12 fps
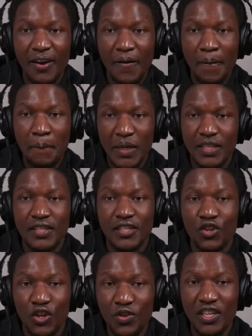but you're
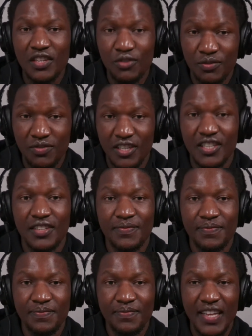doing it for free.
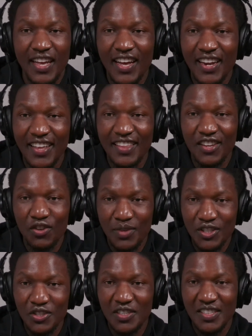And I think you
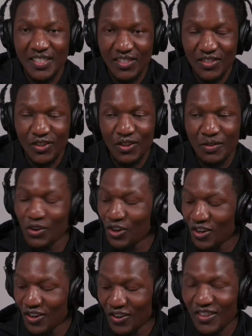mentioned this on
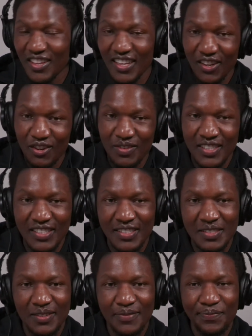the other
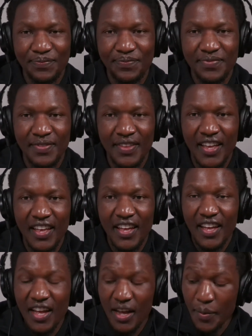conversation.
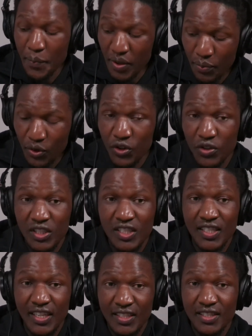People don't
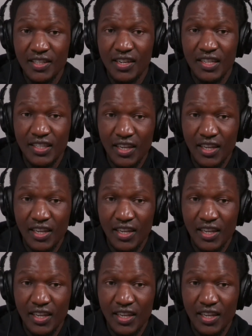take seriously